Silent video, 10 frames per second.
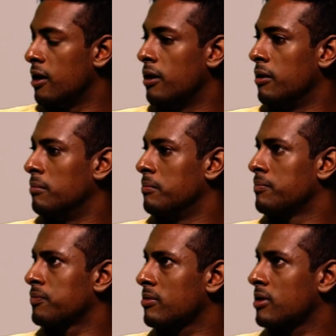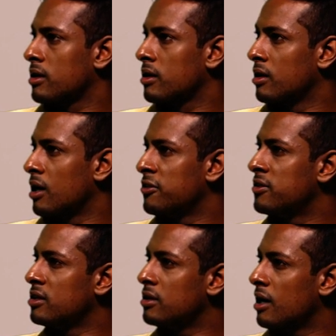I
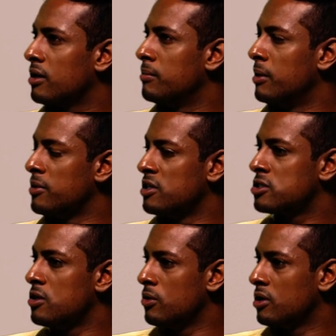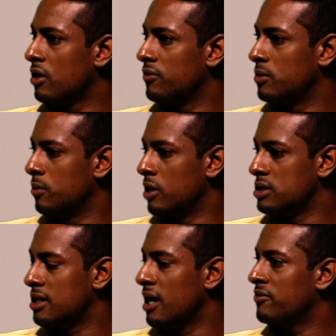think I remember the slogan of it was
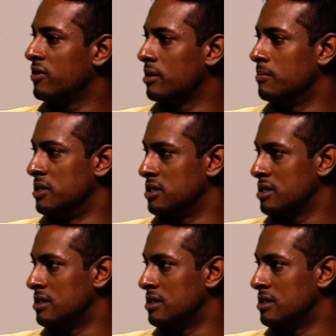the African Business